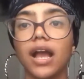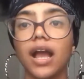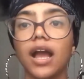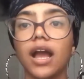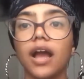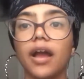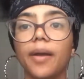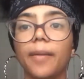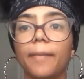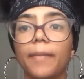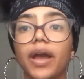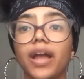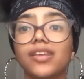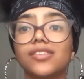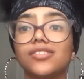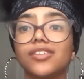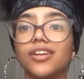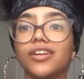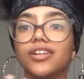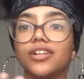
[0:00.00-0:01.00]
I
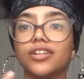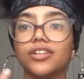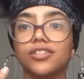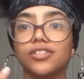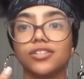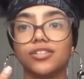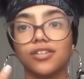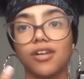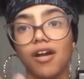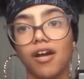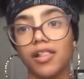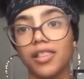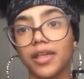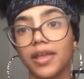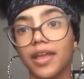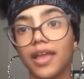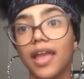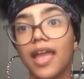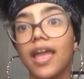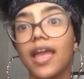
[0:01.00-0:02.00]
started
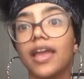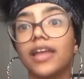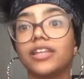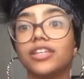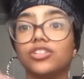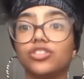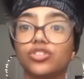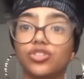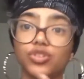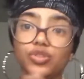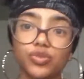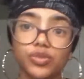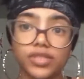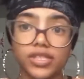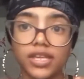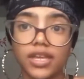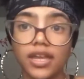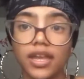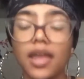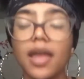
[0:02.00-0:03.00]
calling and
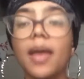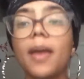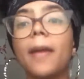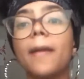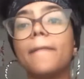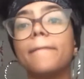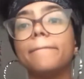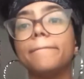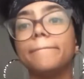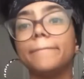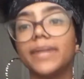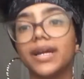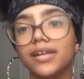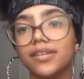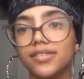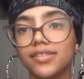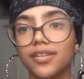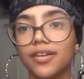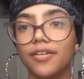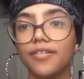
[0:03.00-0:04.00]
introducing
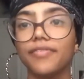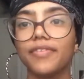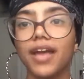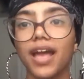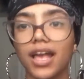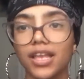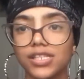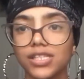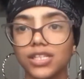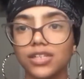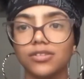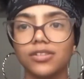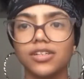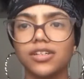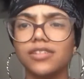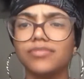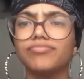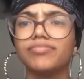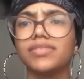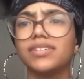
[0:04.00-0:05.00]
myself as
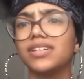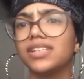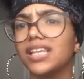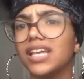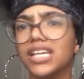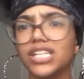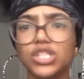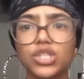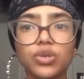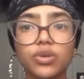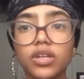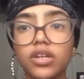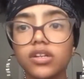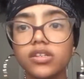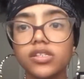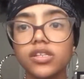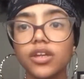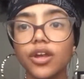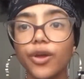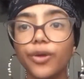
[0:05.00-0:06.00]
Lola like 2
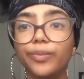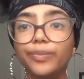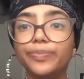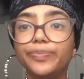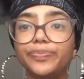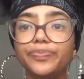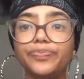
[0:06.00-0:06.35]
years ago.